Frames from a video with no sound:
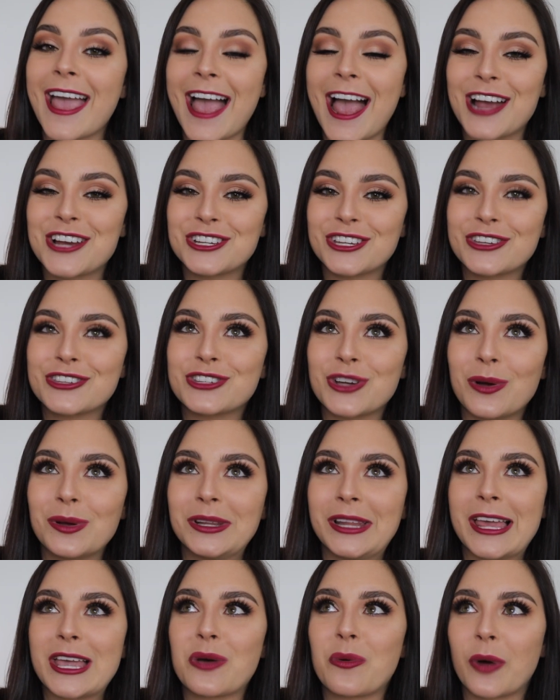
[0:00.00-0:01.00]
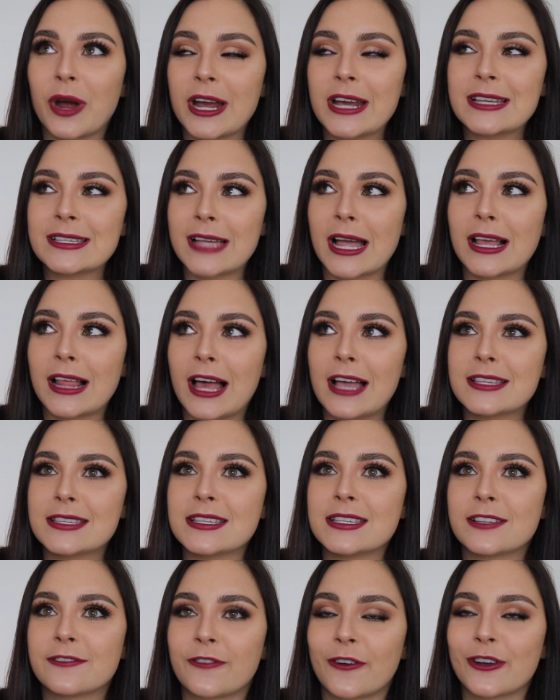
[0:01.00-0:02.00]
actually don't like wearing
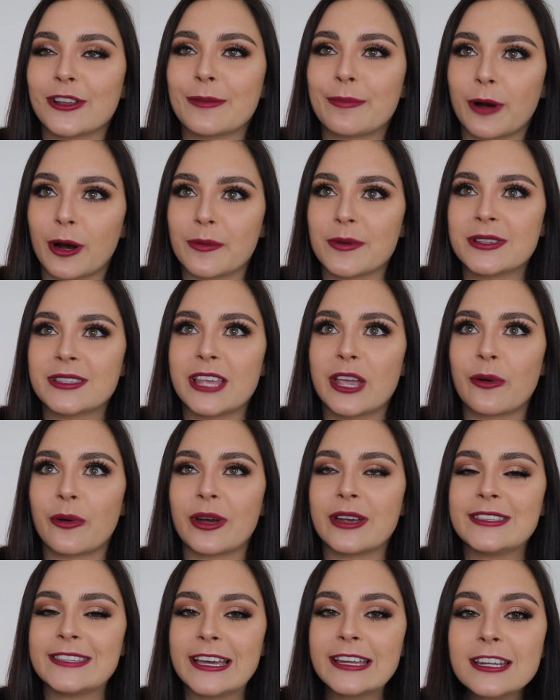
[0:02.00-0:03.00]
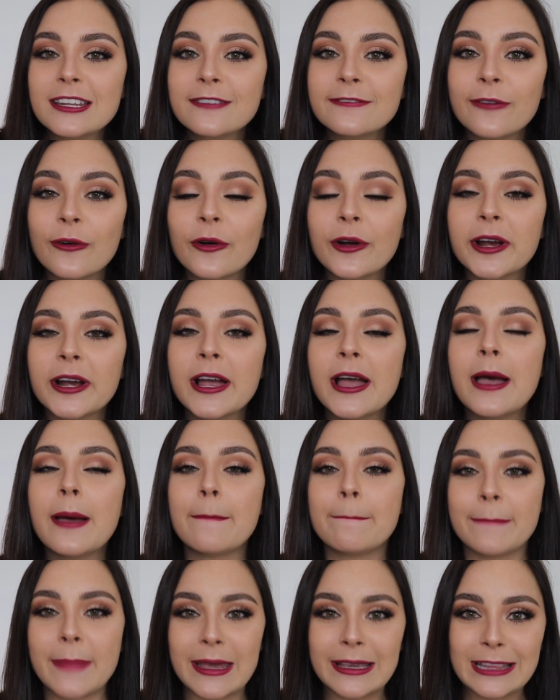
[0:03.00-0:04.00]
sunglasses for the purpose they were intended for,
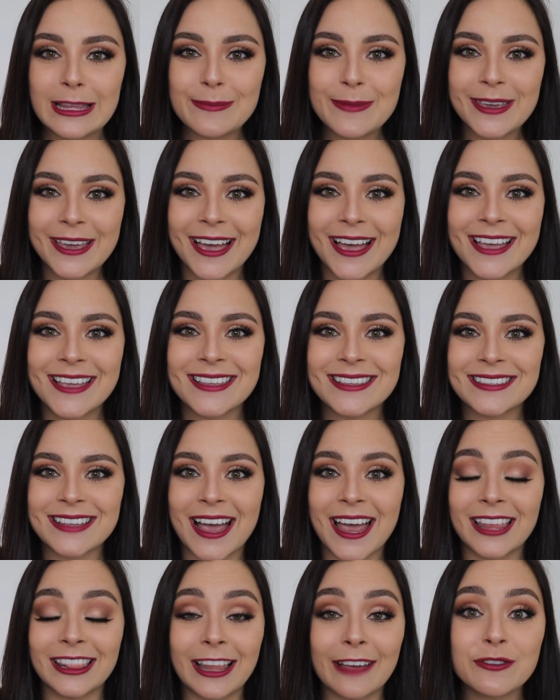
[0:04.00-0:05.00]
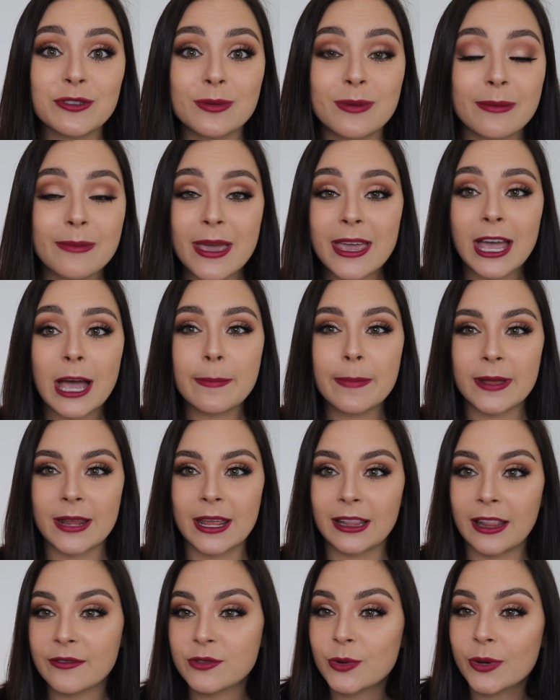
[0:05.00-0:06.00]
mainly because I love doing makeup and
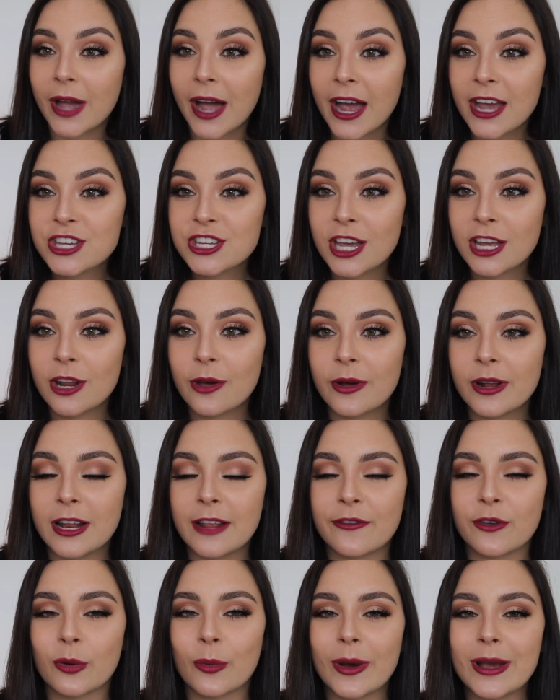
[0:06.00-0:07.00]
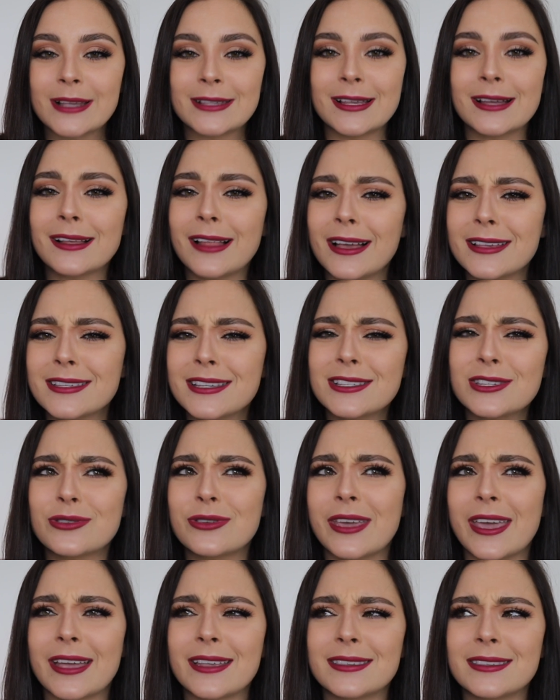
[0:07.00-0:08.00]
I love doing eyeshadow, and if you're wearing sunglasses
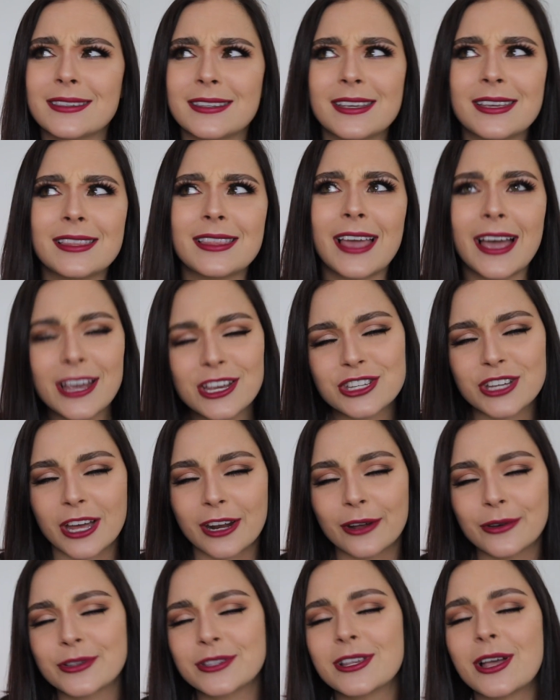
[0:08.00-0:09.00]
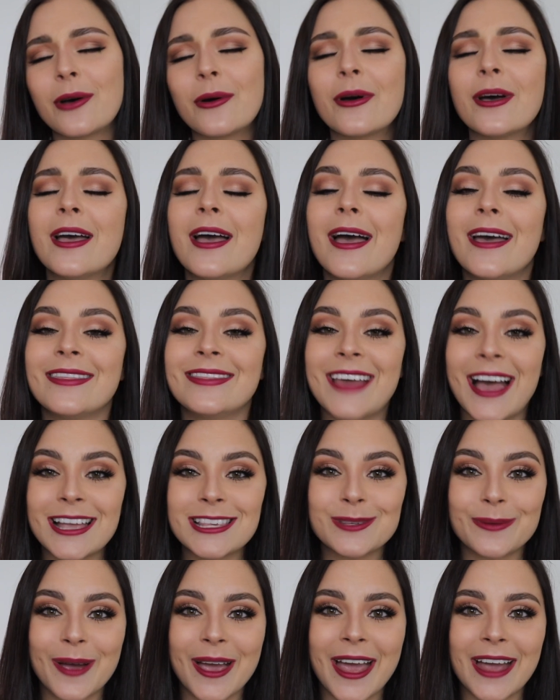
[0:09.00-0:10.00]
you can't see the eyeshadow, so
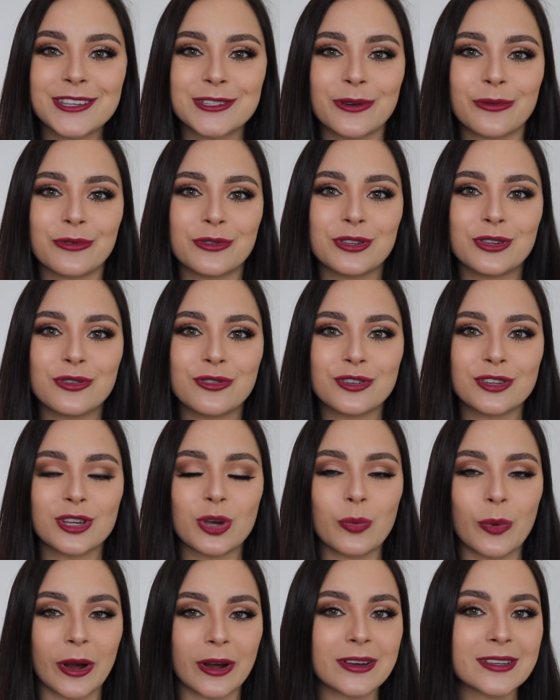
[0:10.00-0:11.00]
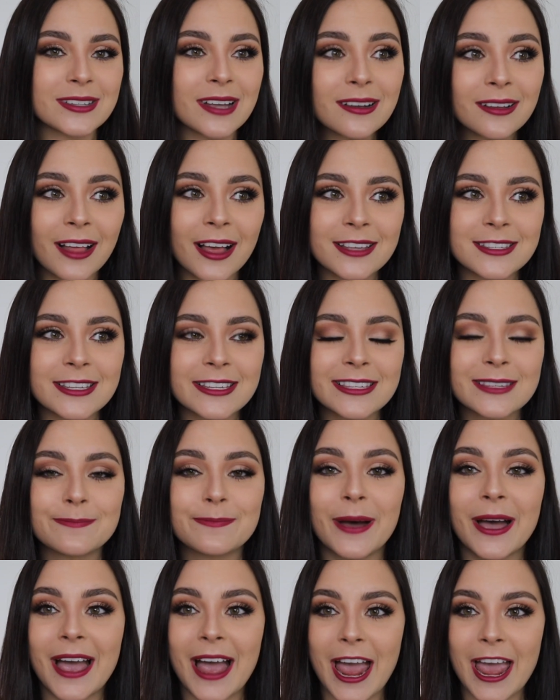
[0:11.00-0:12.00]
that's why I don't usually wear sunglasses.
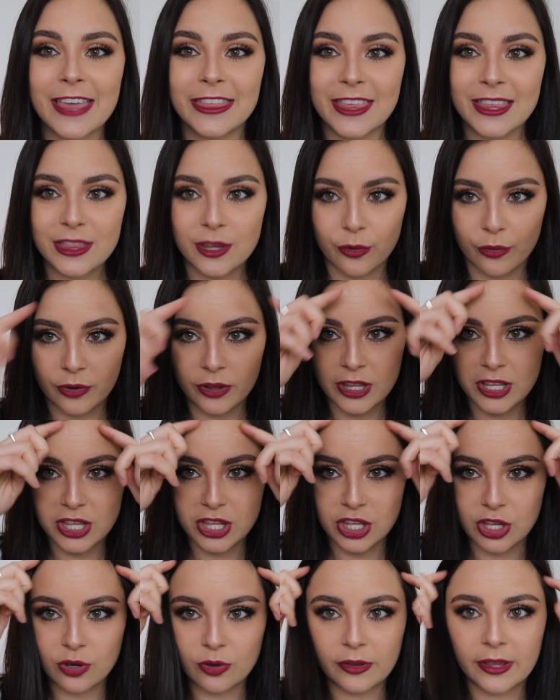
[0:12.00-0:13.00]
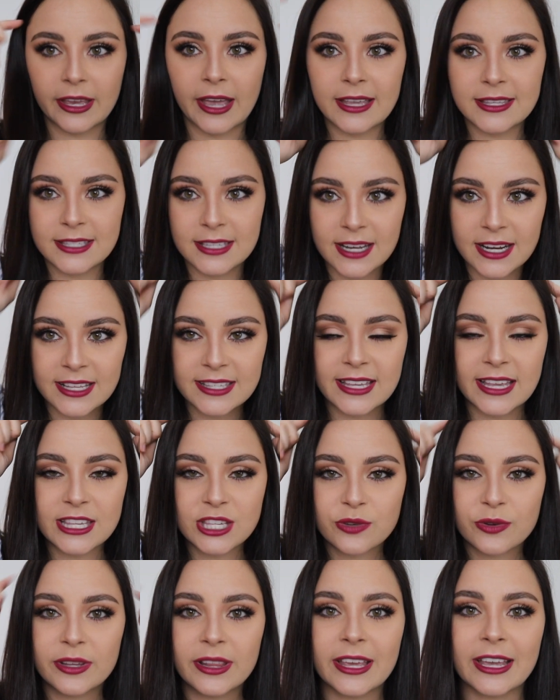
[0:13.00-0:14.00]
But I think they're really cute like as an
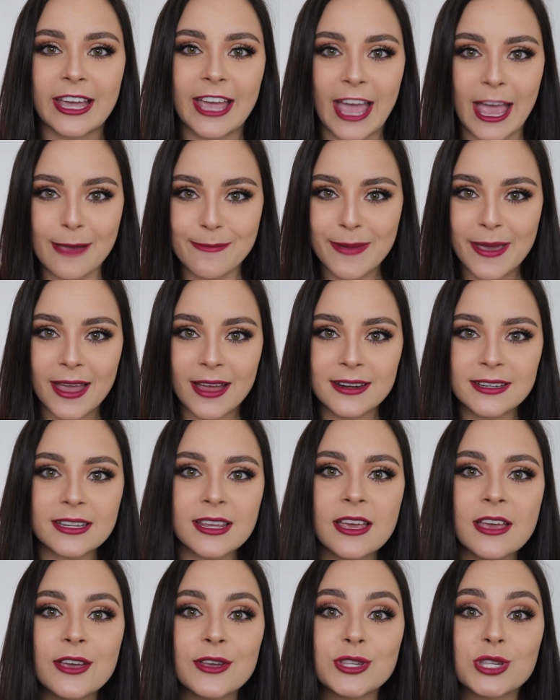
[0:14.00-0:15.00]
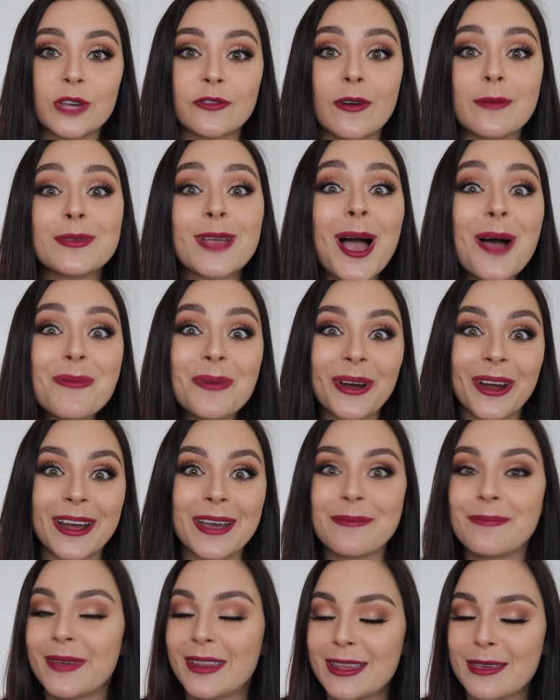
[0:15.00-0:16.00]
accessory, like a headband. So if I'm not
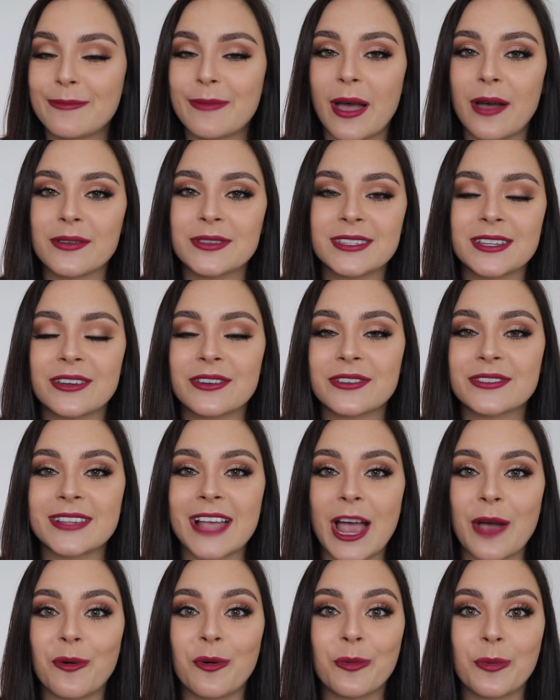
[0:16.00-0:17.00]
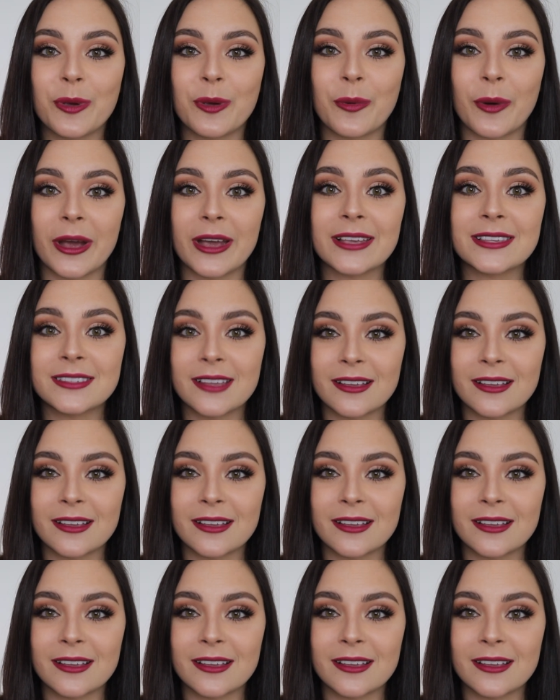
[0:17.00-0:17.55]
wearing Minnie Mouse ears, I will be wearing